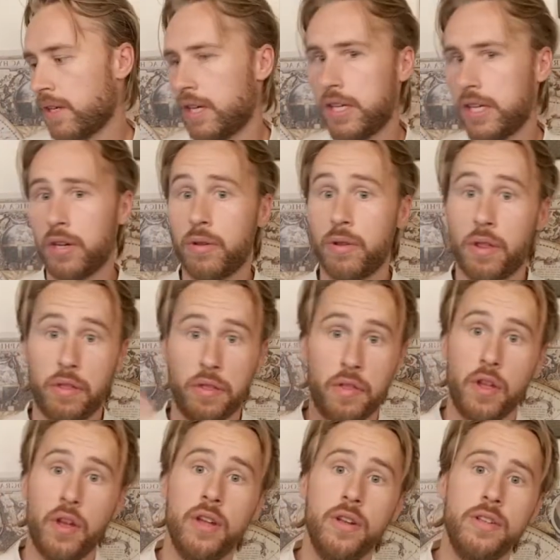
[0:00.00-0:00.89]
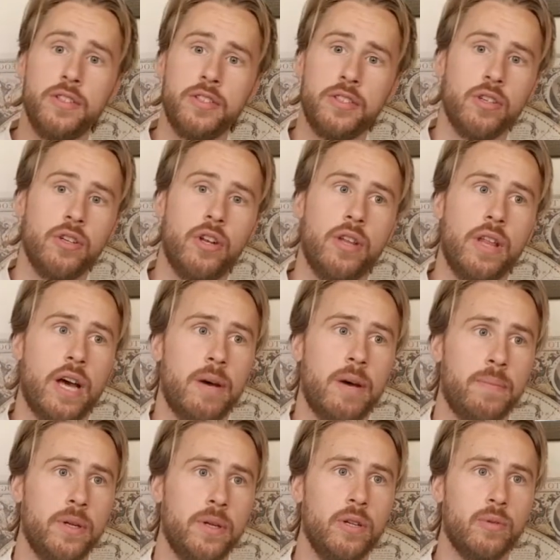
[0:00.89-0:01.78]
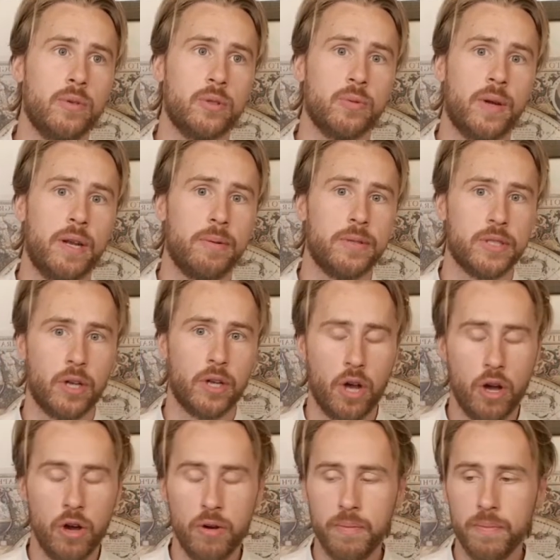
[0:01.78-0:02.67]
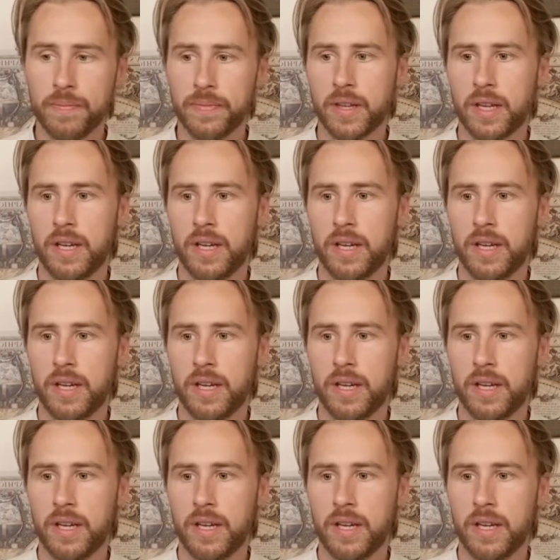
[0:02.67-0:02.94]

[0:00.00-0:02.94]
The third sauna that I built was when I was at home.